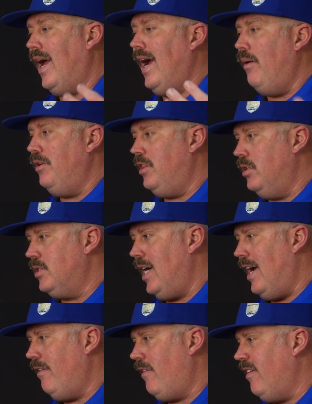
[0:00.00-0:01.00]
got with those
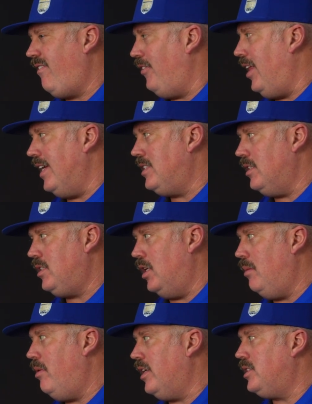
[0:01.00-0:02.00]
guys because for like
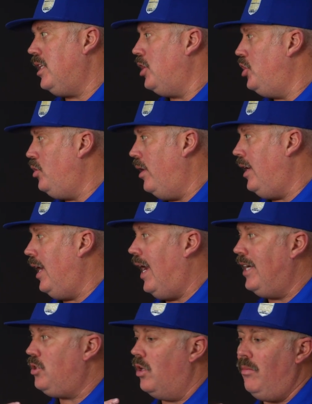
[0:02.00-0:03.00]
$600 they'll do it, and
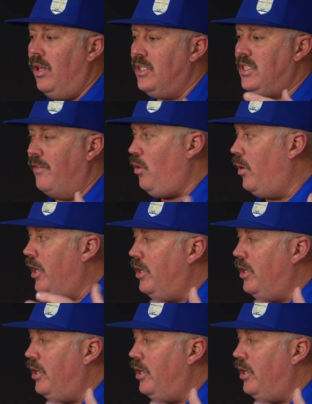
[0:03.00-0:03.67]
I told them all the stuff I wanted,